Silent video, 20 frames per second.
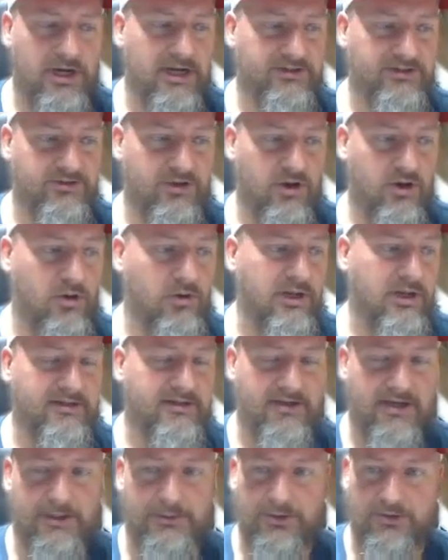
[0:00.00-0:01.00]
That's the only
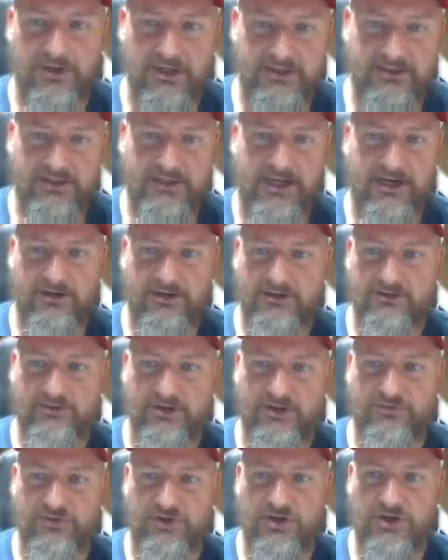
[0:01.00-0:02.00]
time you'll get that out is
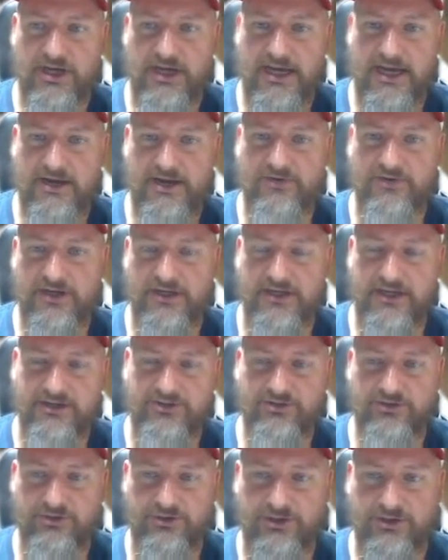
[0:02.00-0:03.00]
if you have
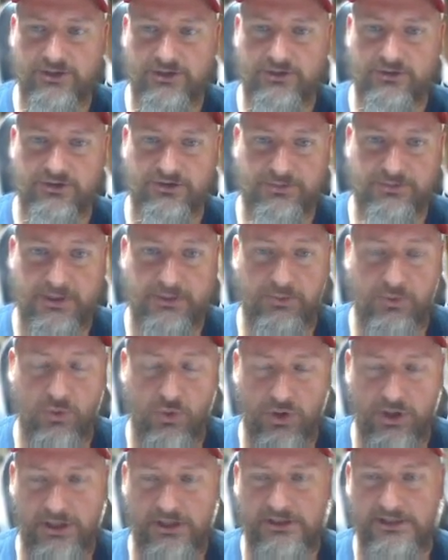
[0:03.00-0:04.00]
connection to the USB
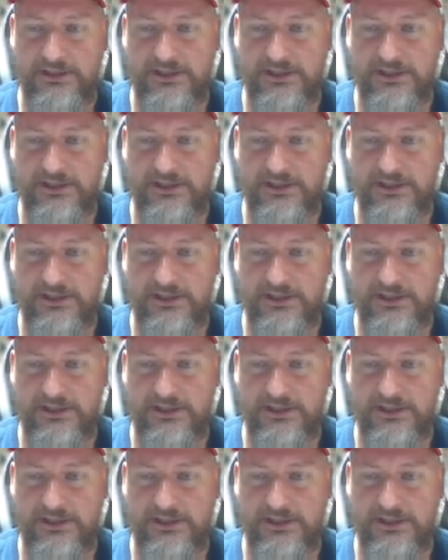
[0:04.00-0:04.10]
port.